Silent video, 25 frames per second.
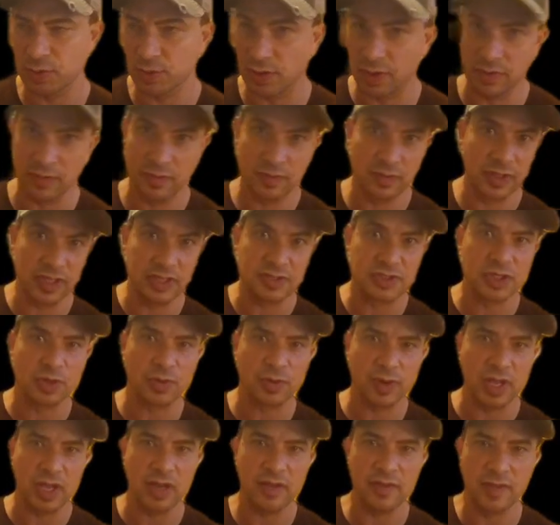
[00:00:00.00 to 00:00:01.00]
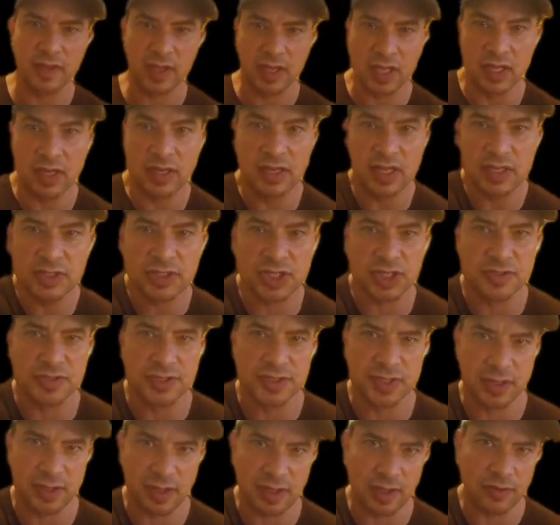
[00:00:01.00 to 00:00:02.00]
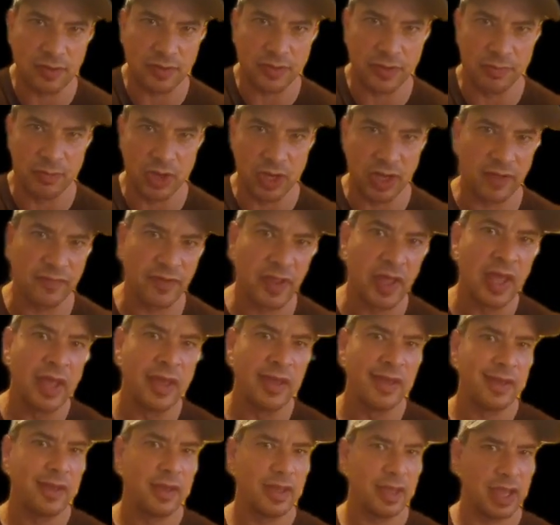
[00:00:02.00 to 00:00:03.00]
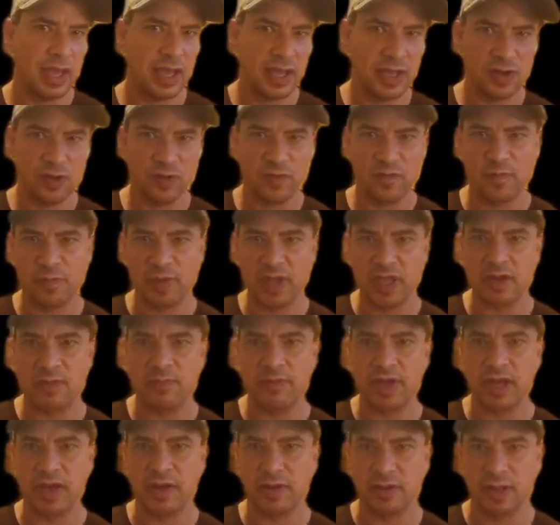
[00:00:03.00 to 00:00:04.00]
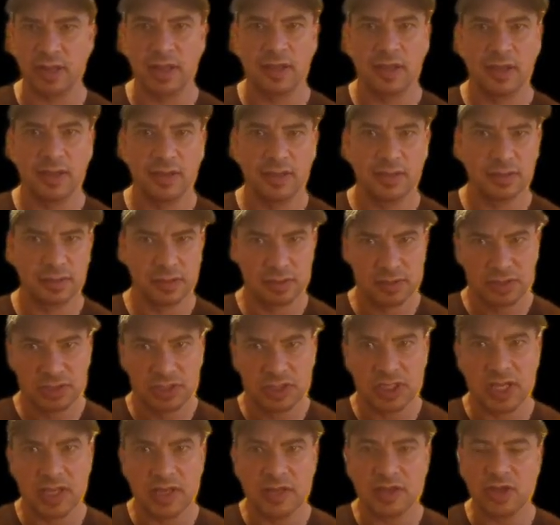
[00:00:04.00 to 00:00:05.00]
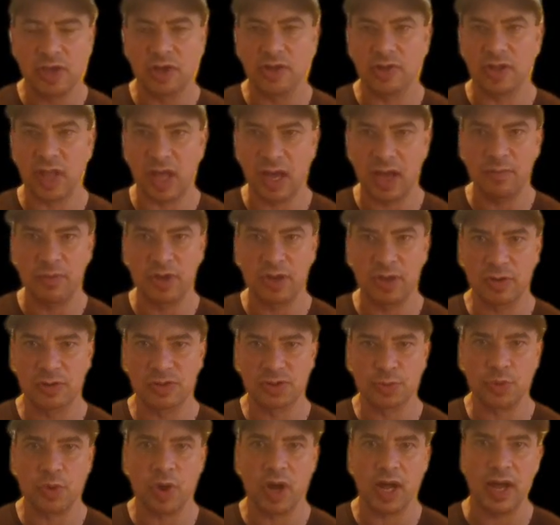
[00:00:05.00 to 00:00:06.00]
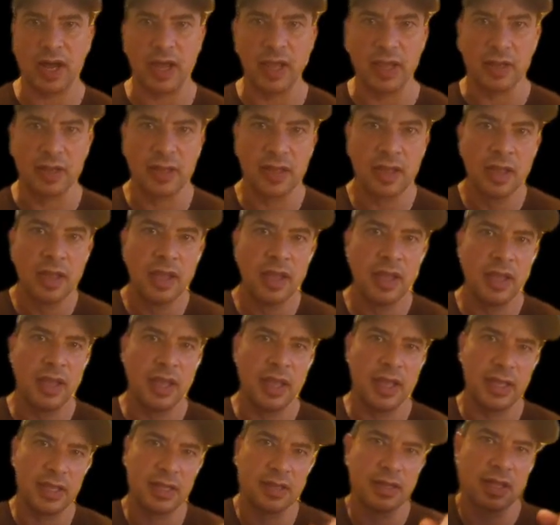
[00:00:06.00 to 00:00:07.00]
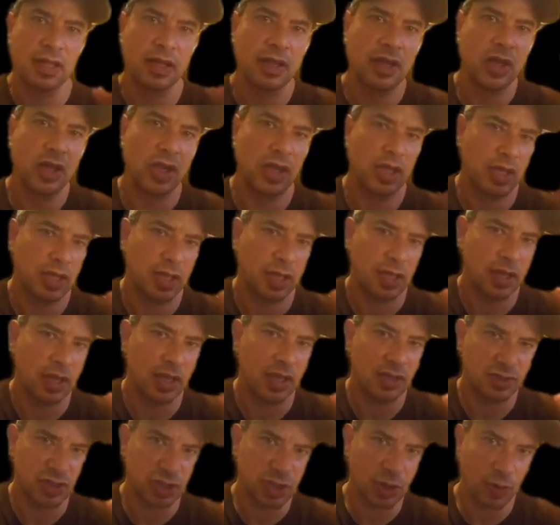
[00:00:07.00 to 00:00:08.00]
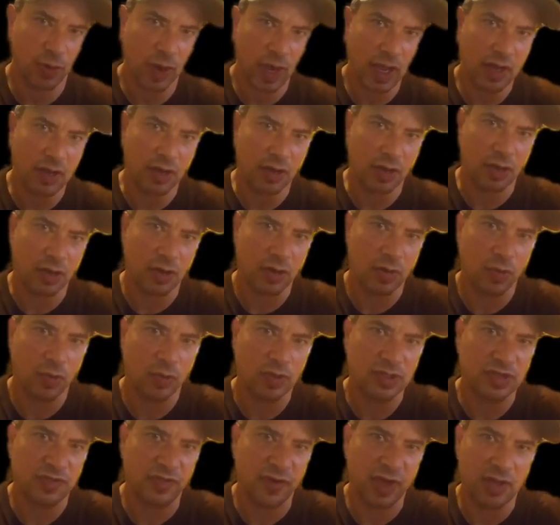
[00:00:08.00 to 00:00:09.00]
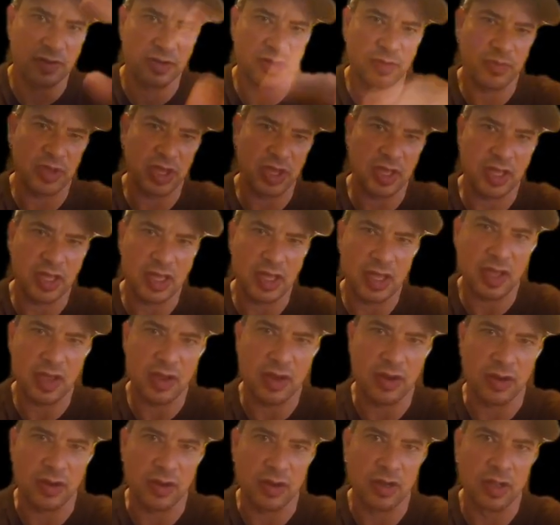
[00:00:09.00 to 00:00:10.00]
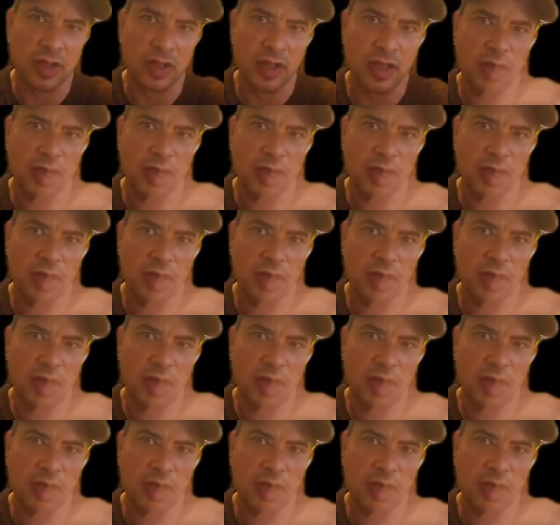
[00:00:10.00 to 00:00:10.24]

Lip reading: or at least created the conditions that killed them off, had to have been about 10 kilometers wide. And its crater was found to be here